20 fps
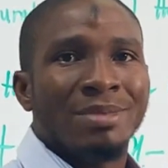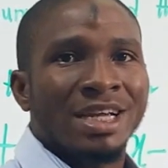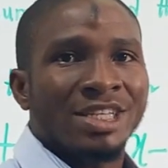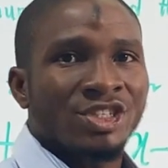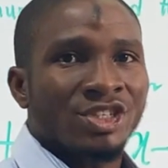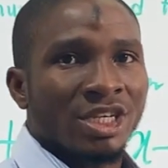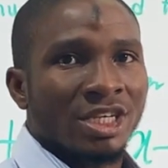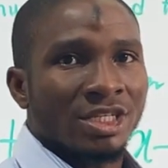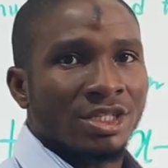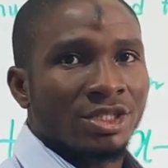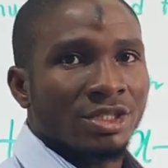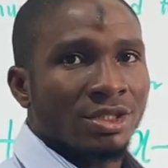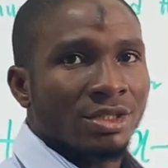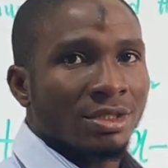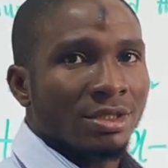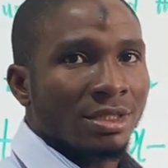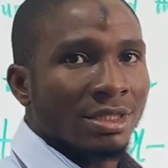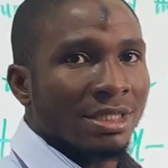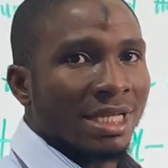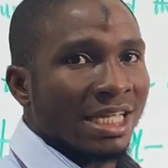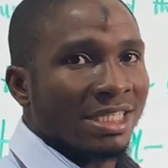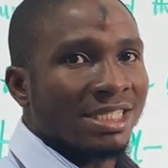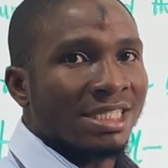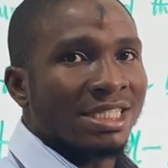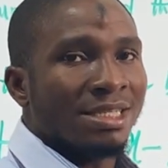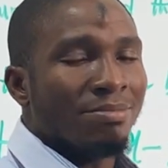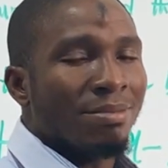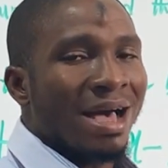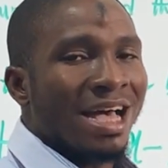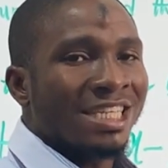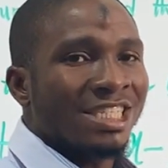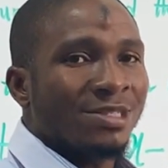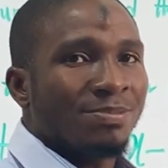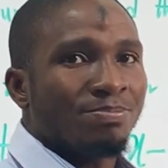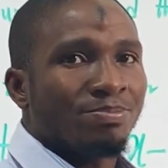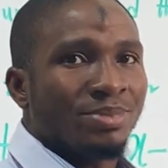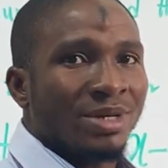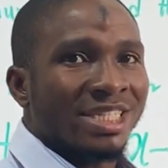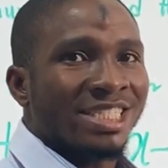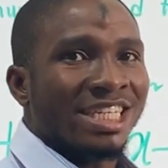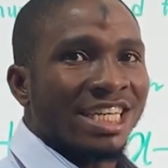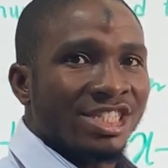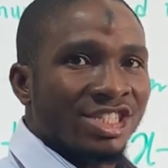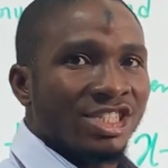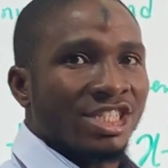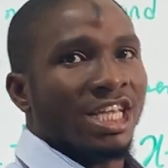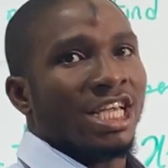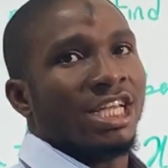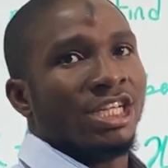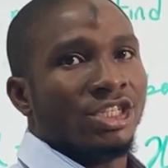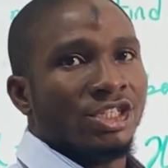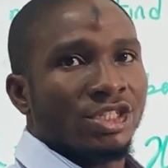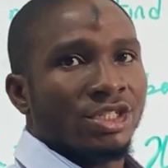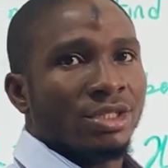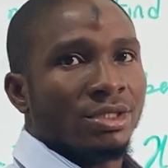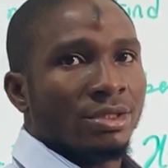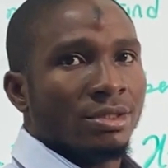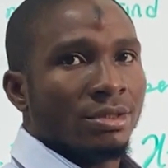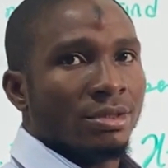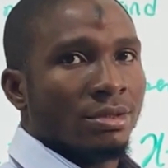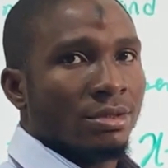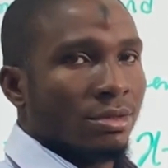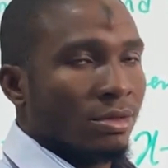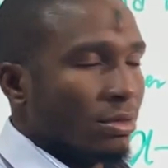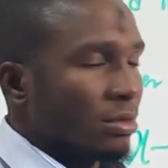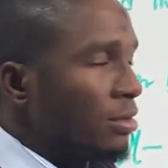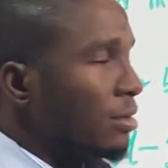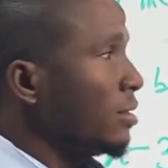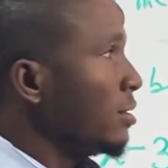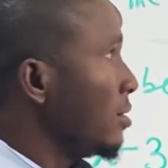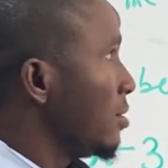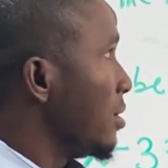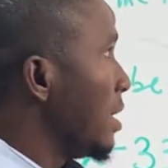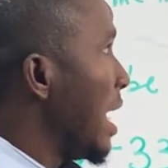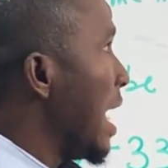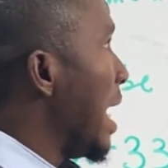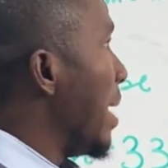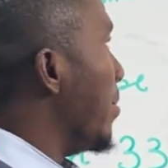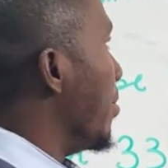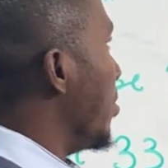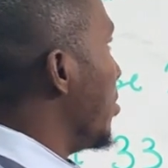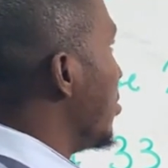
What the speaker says: the man's age. That is the man's present age. M.